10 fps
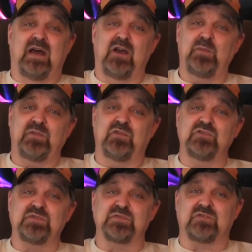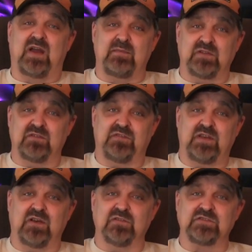I hope you do subscribe to the
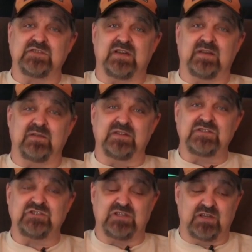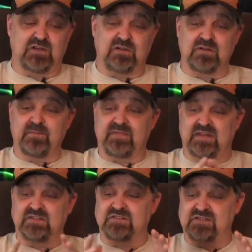videos this year,
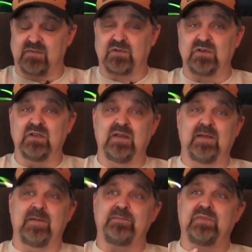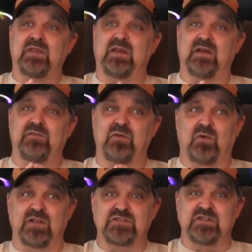this summer. If you're
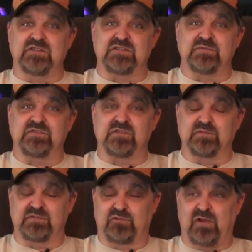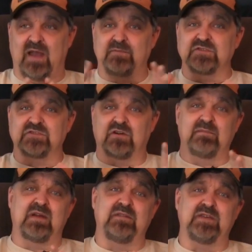watching the subscribers
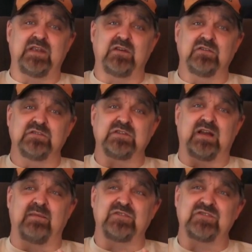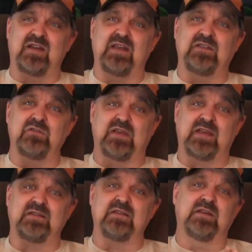on my videos, I'm trying to
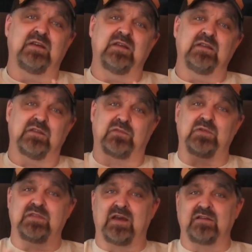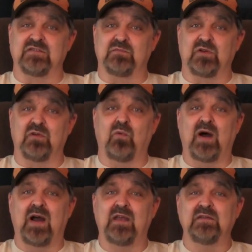hit the 3,000 mark.
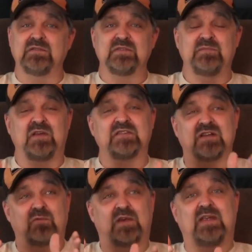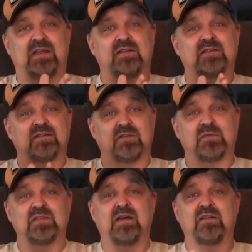Why? Because I want to hit the
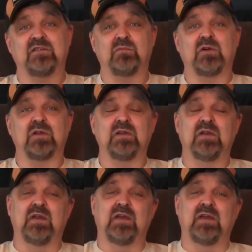3,000 mark,